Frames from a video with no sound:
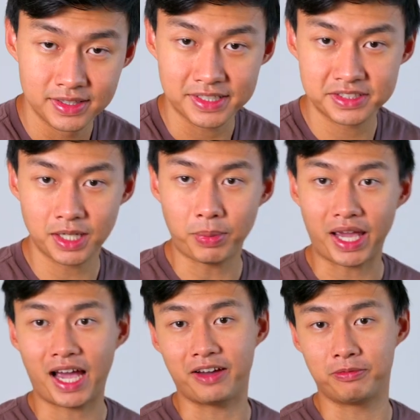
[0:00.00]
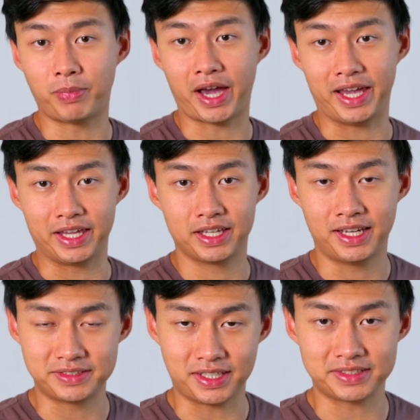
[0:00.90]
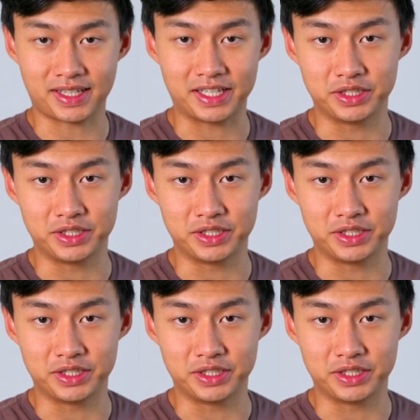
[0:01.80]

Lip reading: Next up, I have my headsets that I